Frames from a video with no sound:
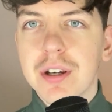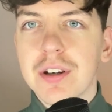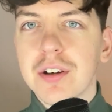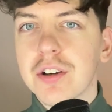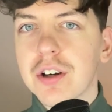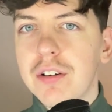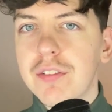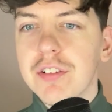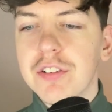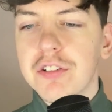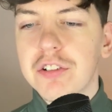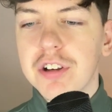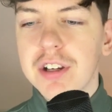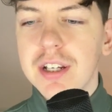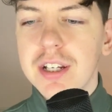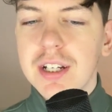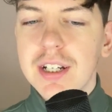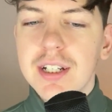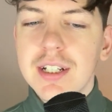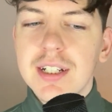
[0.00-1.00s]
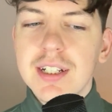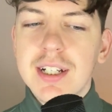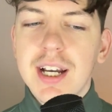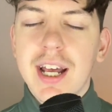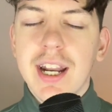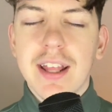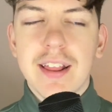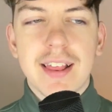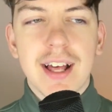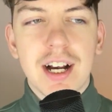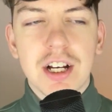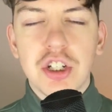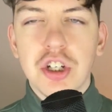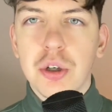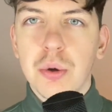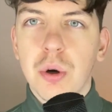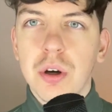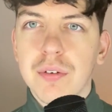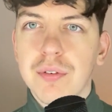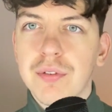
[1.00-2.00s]
and Coventry. And it's actually
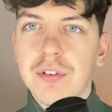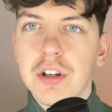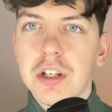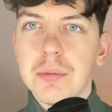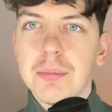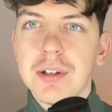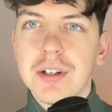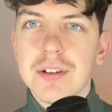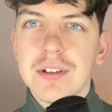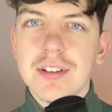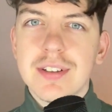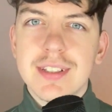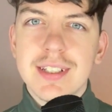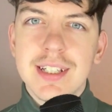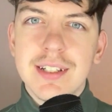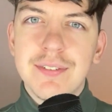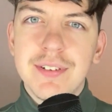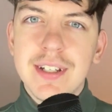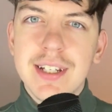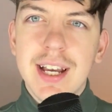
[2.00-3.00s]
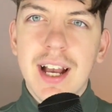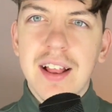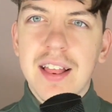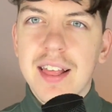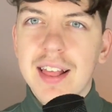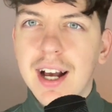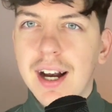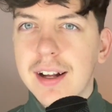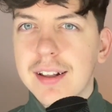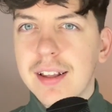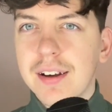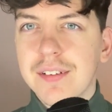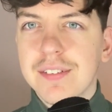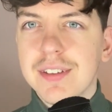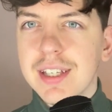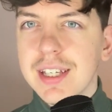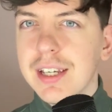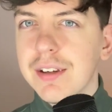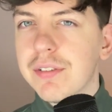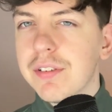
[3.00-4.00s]
quite funny because if he gets sacked after
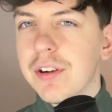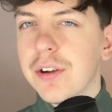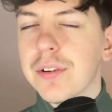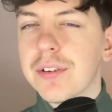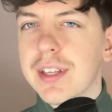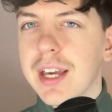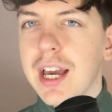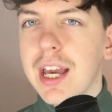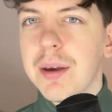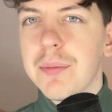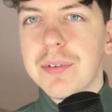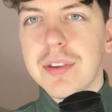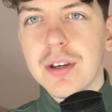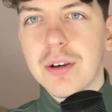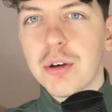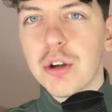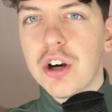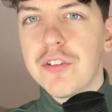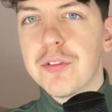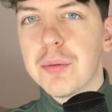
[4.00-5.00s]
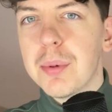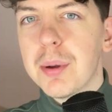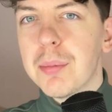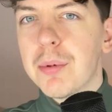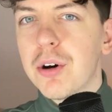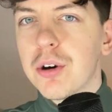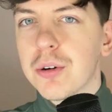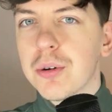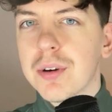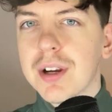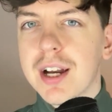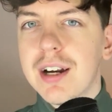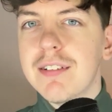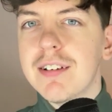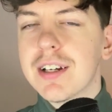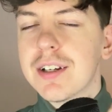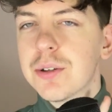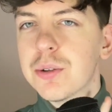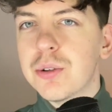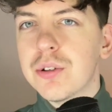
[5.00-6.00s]
either of those games, it could either be Michael
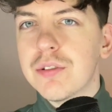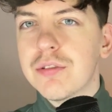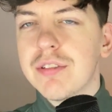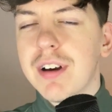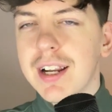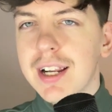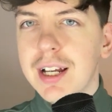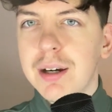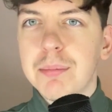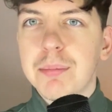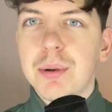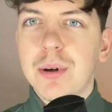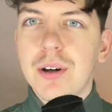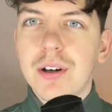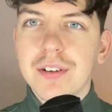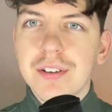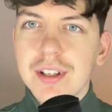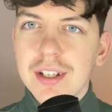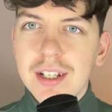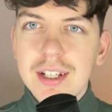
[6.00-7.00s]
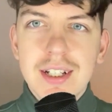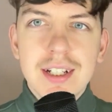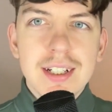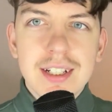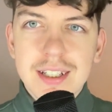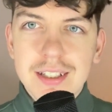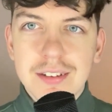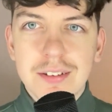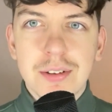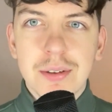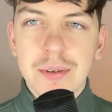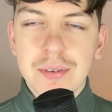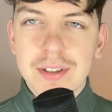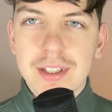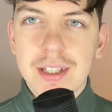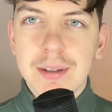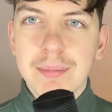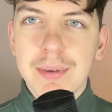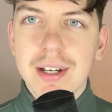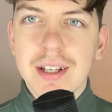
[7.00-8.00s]
Carrick or Frank Lampard, his 2
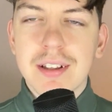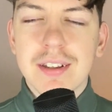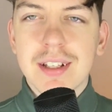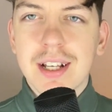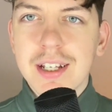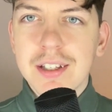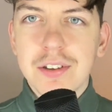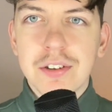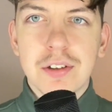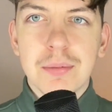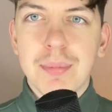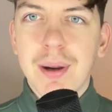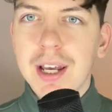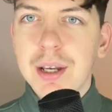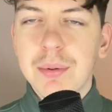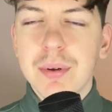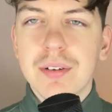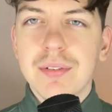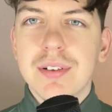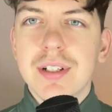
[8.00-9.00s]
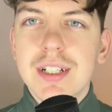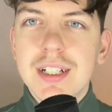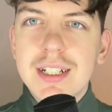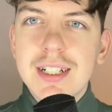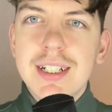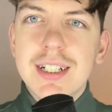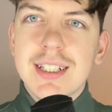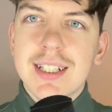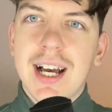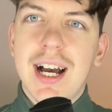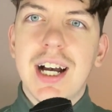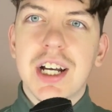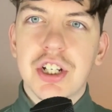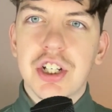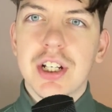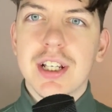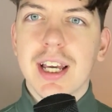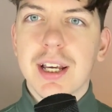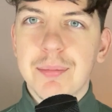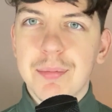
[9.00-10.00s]
teammates that he used to play with, that
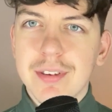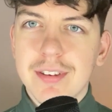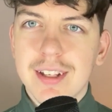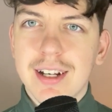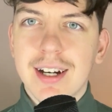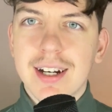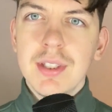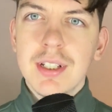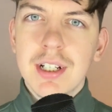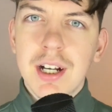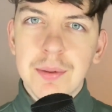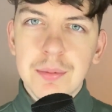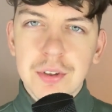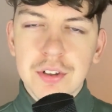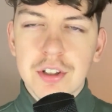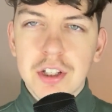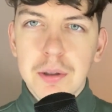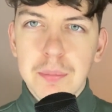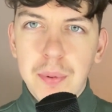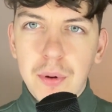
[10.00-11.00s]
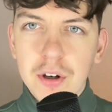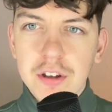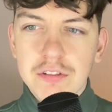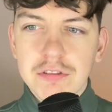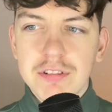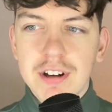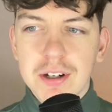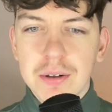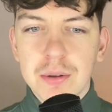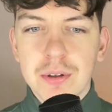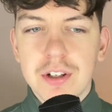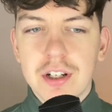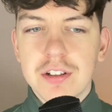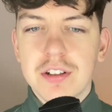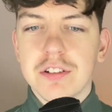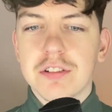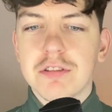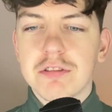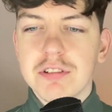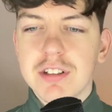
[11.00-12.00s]
actually get him the sack. I'm just going to put his record on the
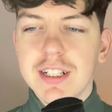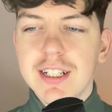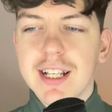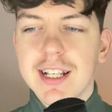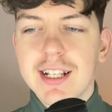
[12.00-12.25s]
screen, and